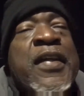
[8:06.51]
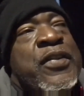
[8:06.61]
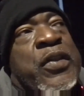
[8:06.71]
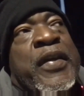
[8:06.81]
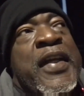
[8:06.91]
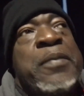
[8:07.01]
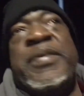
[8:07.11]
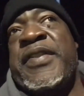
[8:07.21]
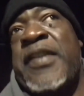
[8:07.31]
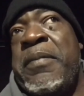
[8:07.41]
So they could
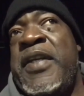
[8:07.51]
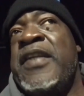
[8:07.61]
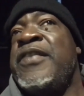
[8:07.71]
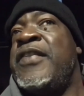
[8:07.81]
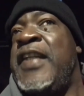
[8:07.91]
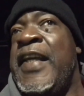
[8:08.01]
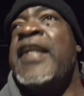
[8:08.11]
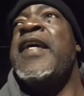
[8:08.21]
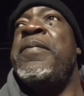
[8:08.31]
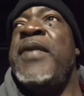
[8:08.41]
put something else
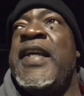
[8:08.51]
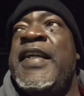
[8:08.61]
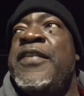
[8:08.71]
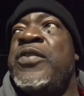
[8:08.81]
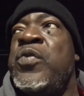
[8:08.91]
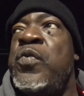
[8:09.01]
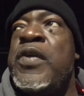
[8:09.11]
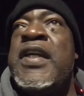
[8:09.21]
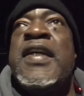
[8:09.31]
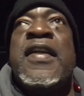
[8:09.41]
in that place
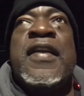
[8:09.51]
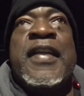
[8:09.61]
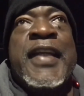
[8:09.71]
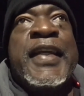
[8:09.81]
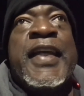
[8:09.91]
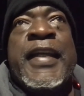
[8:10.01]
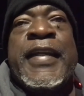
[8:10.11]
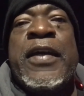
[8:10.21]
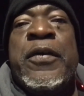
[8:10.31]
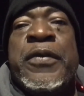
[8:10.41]
when they
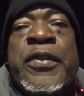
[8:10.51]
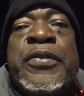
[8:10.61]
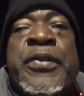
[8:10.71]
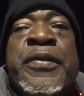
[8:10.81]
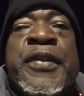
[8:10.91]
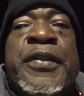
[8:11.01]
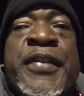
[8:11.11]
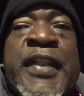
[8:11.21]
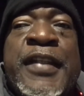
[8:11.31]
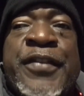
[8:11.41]
kicked out those two little
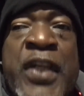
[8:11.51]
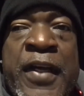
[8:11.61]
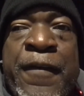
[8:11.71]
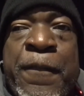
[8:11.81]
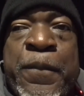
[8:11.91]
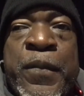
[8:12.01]
things out.